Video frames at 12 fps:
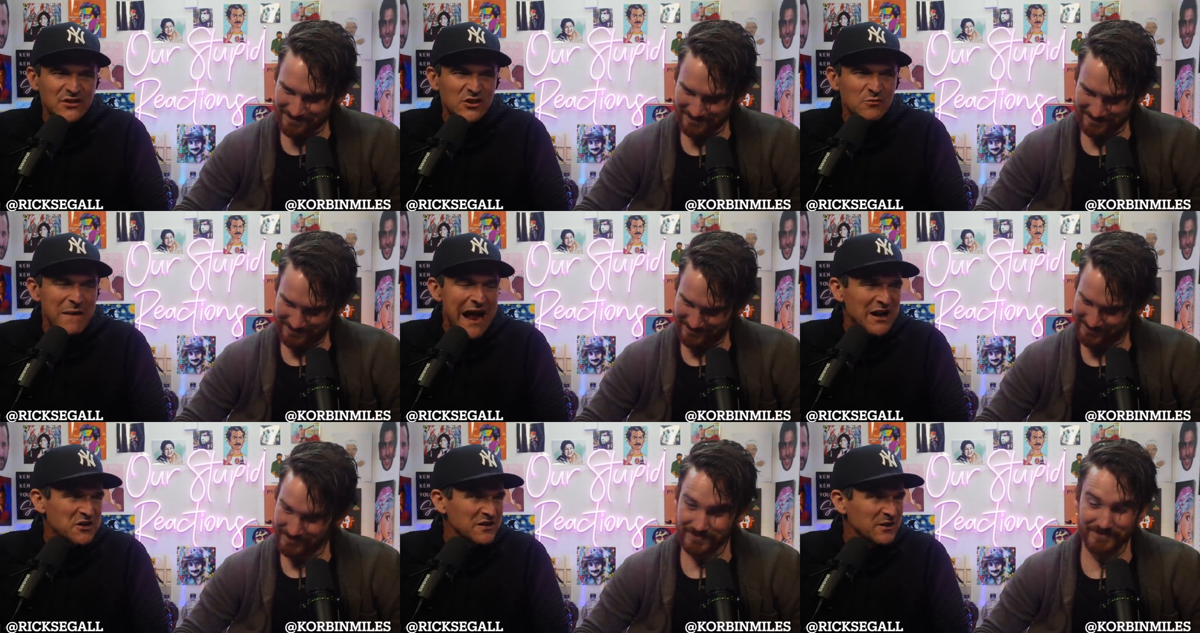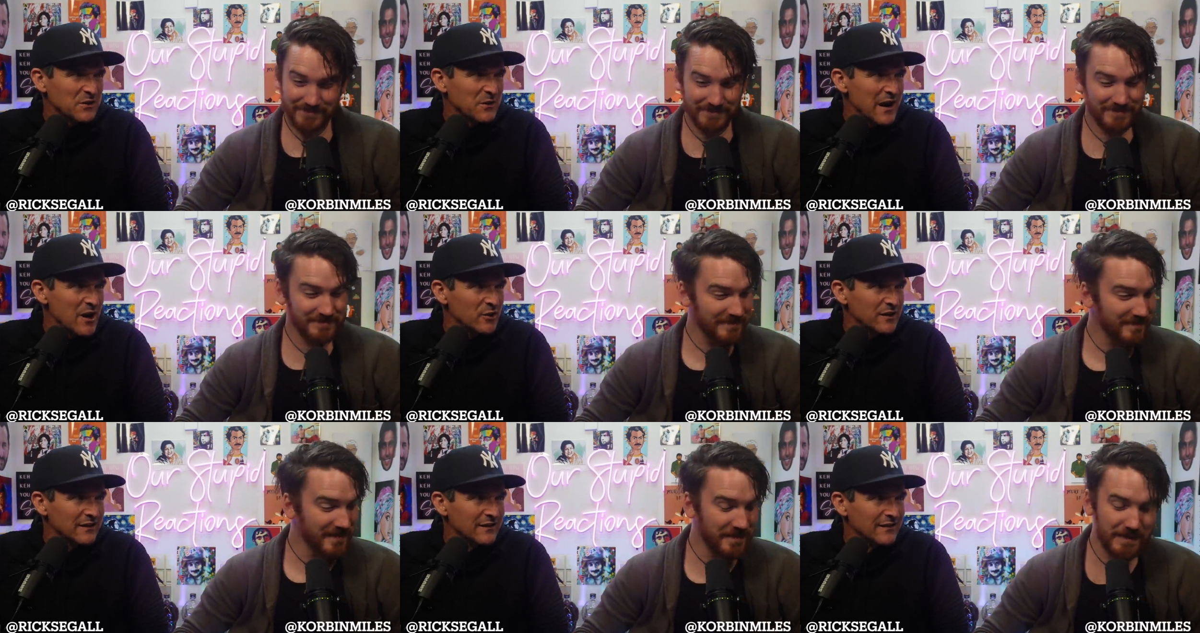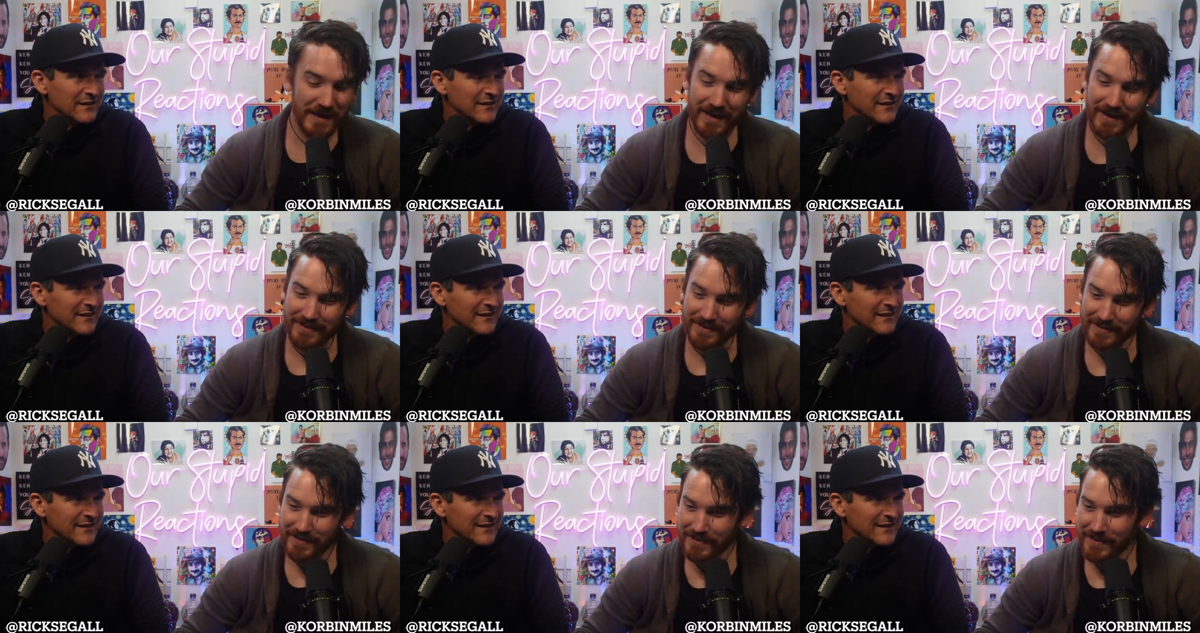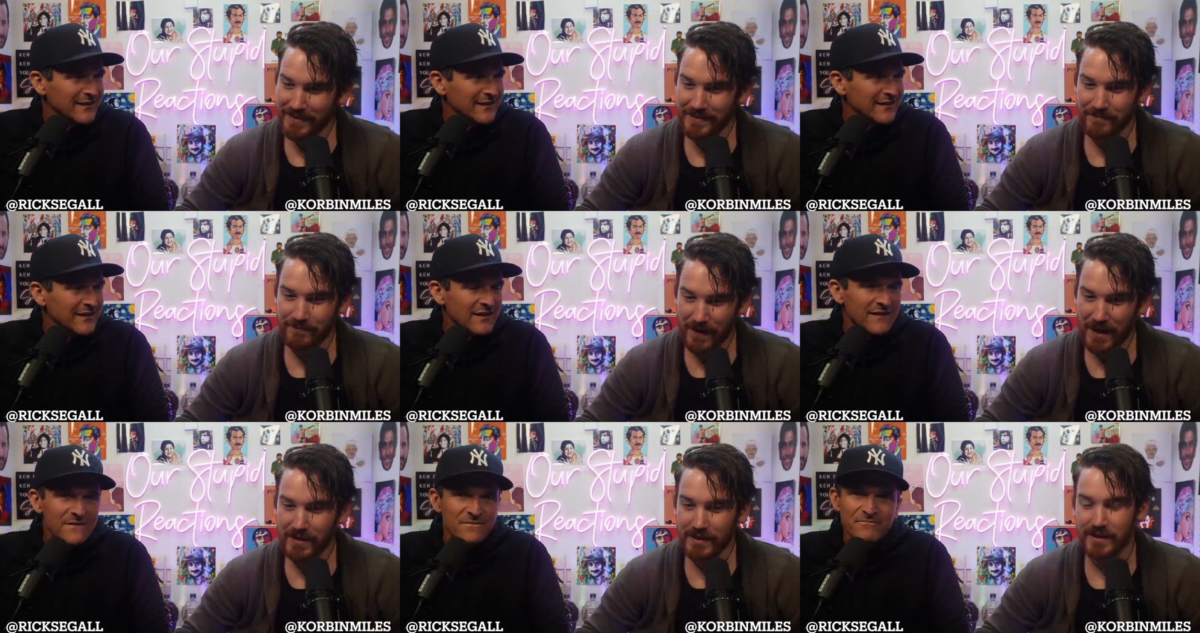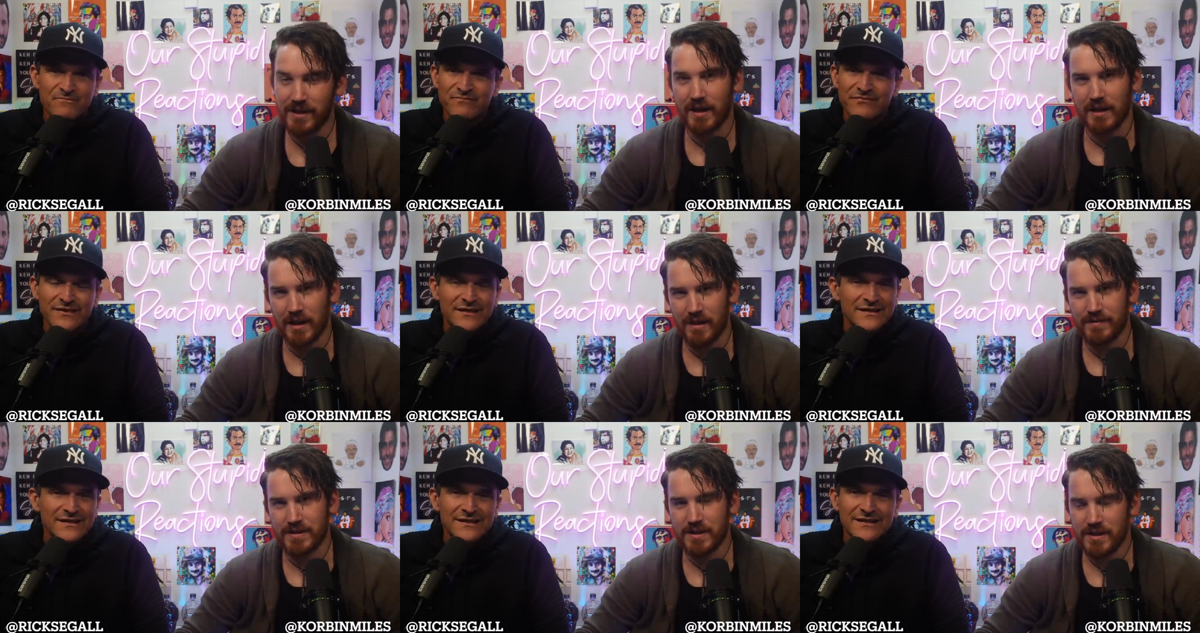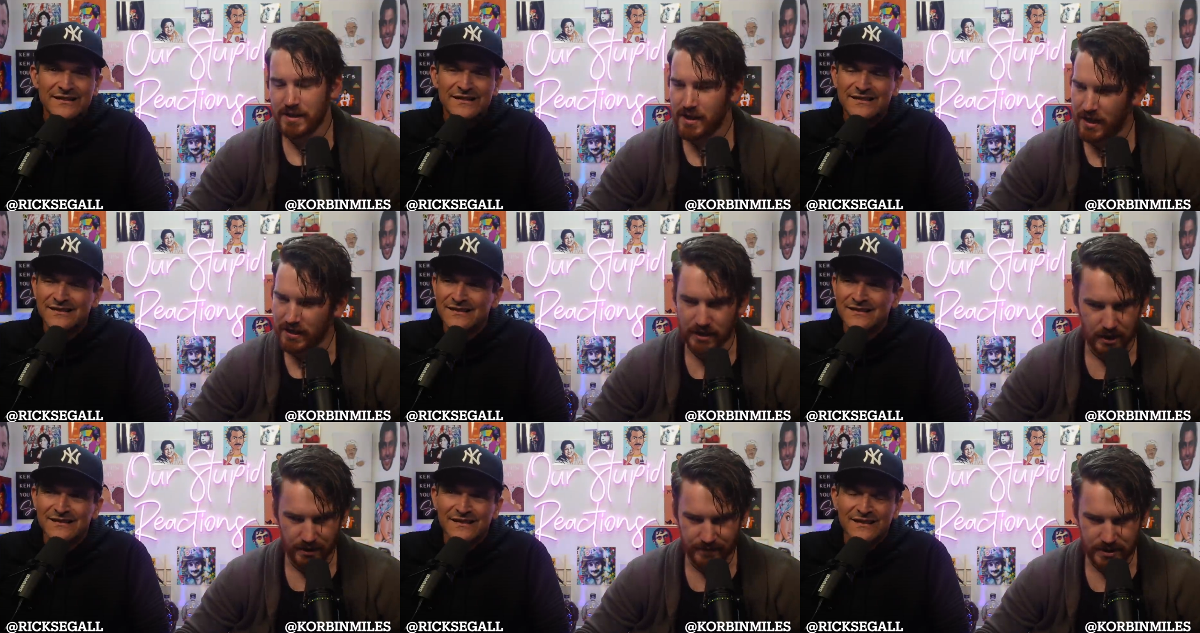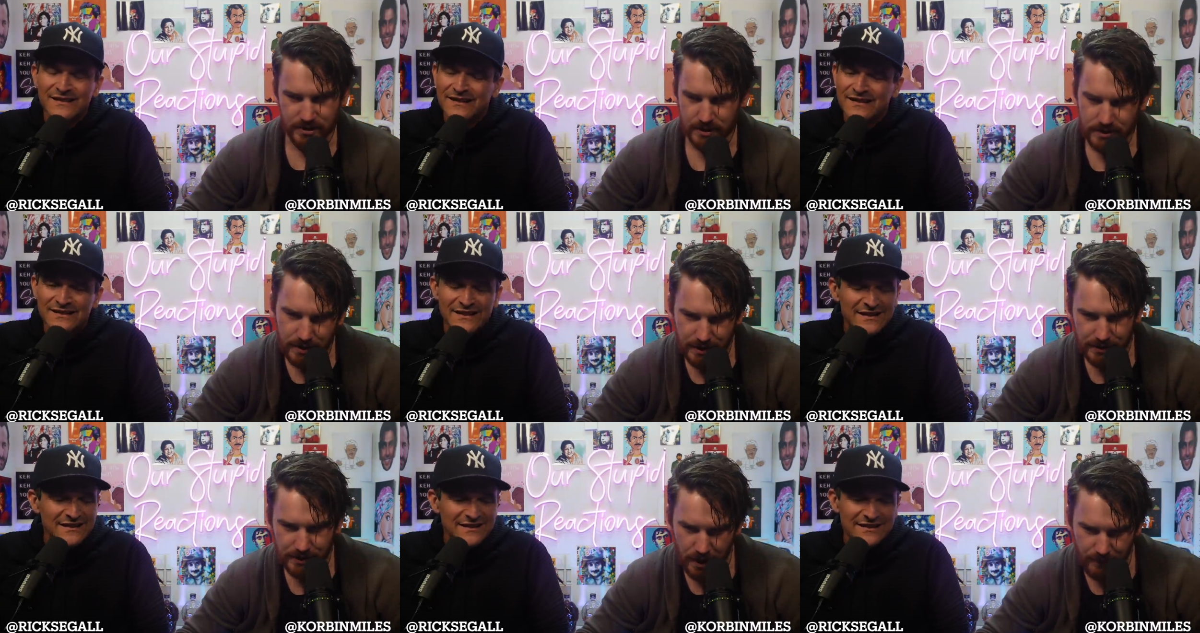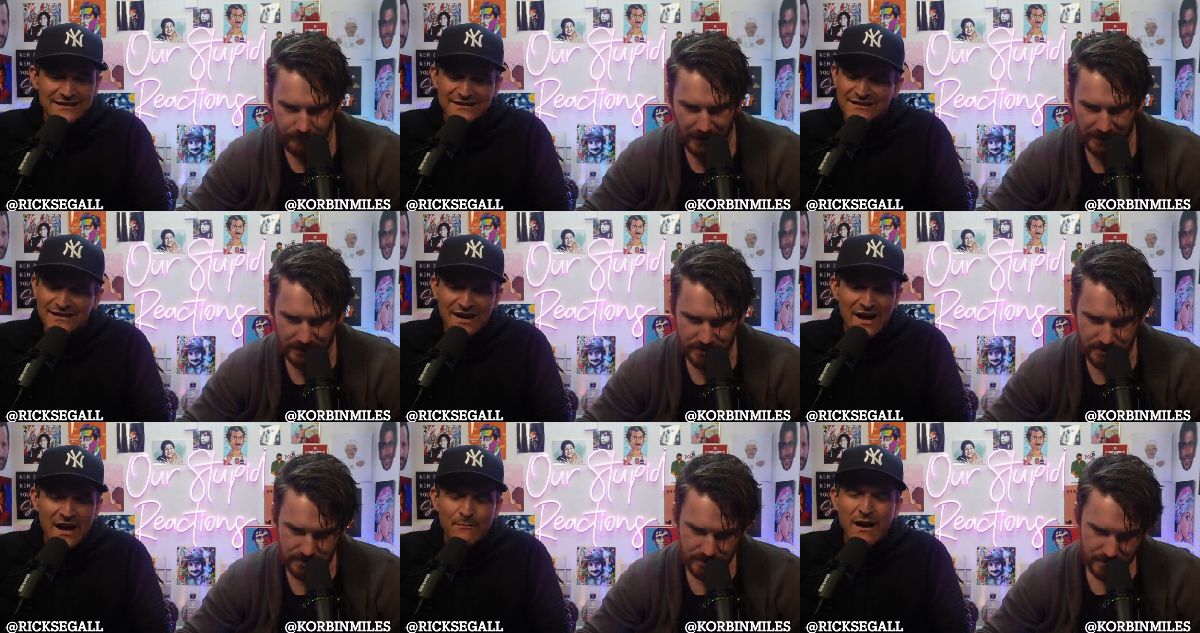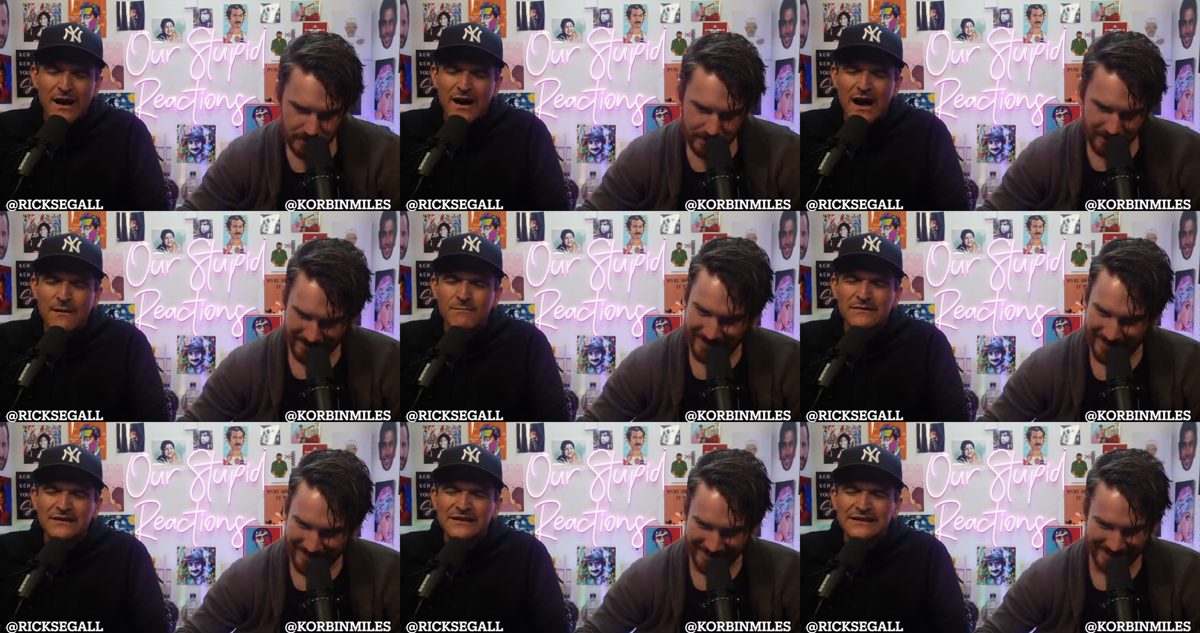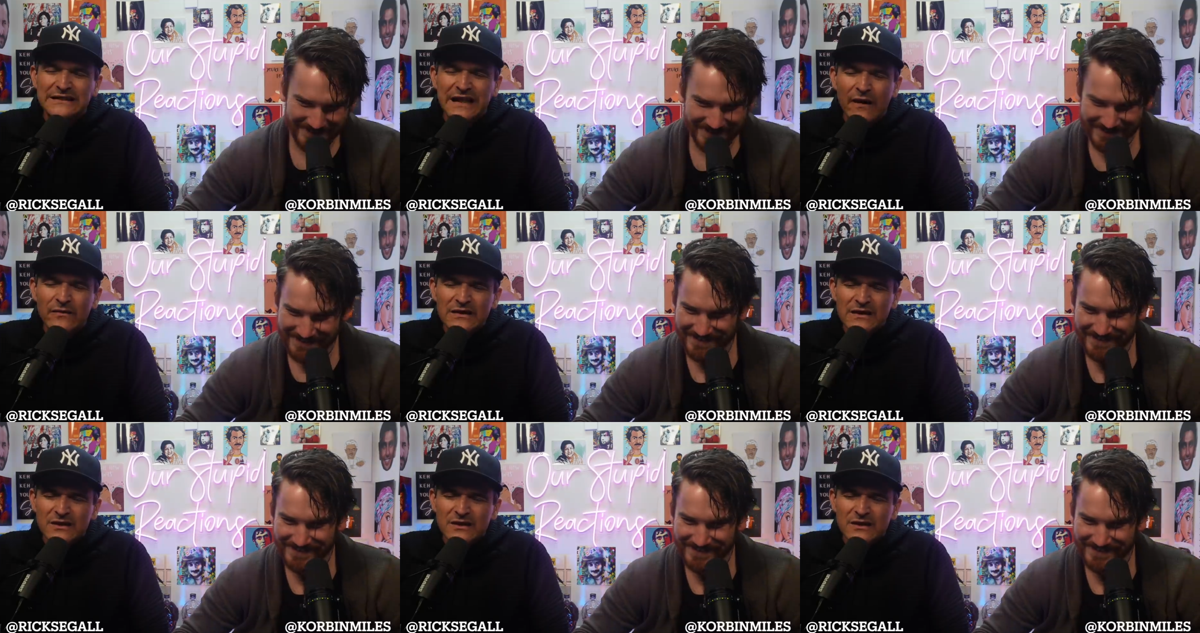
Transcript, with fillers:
Speaker 1: smash into the ground.
Speaker 2: Man, they're getting violent, and I love it. I love it. I love violence.
Speaker 1: I'm I'm loving